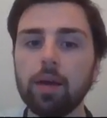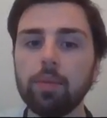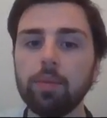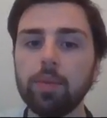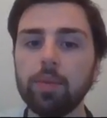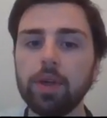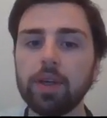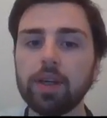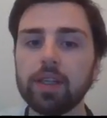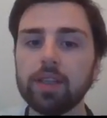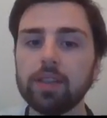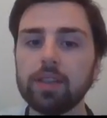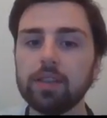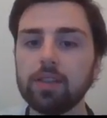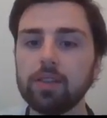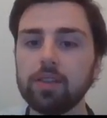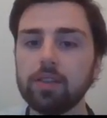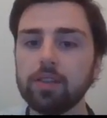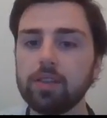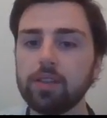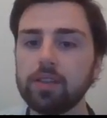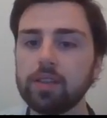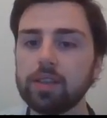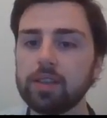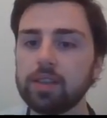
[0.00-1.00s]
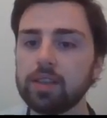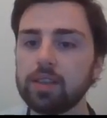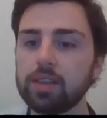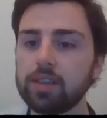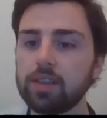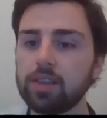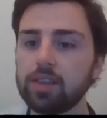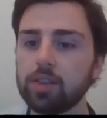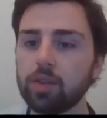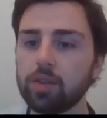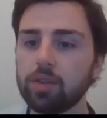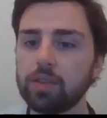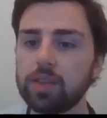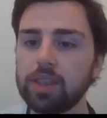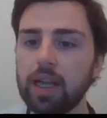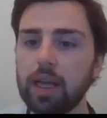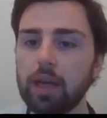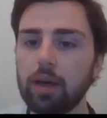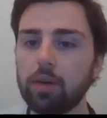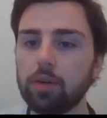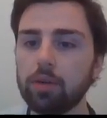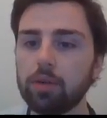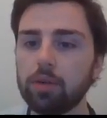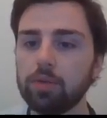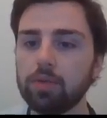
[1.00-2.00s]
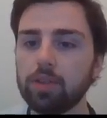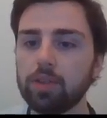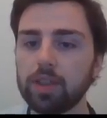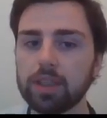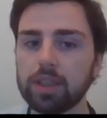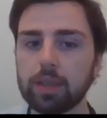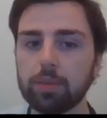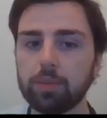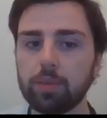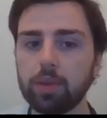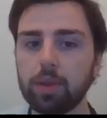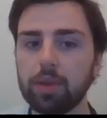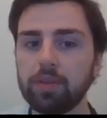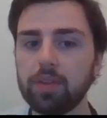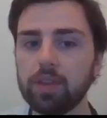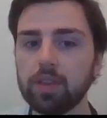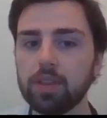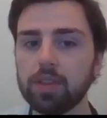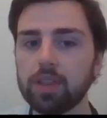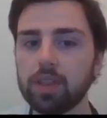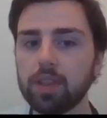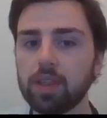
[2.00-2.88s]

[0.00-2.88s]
you can sort of tell, for example, if there's